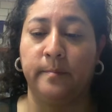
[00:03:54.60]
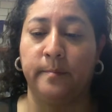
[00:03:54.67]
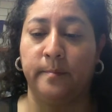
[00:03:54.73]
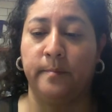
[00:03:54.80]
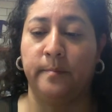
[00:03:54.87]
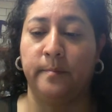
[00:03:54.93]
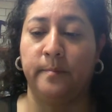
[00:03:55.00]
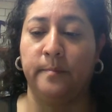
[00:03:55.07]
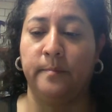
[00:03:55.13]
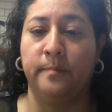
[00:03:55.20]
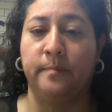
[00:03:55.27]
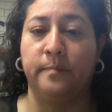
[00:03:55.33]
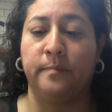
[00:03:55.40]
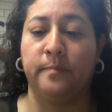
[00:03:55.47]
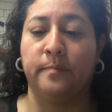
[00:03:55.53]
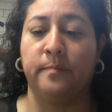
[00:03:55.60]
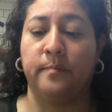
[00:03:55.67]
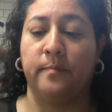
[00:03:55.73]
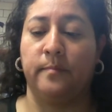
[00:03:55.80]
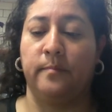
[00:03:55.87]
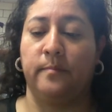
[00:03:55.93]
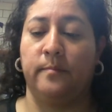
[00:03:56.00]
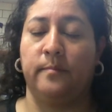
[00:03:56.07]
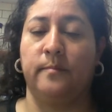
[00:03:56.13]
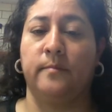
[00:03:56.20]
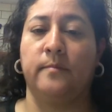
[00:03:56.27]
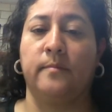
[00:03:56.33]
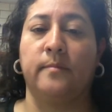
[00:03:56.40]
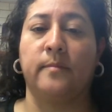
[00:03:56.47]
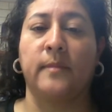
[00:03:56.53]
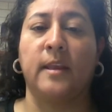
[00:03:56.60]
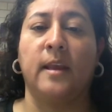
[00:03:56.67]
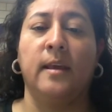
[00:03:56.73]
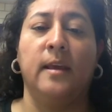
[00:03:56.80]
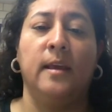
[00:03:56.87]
Nothing is said.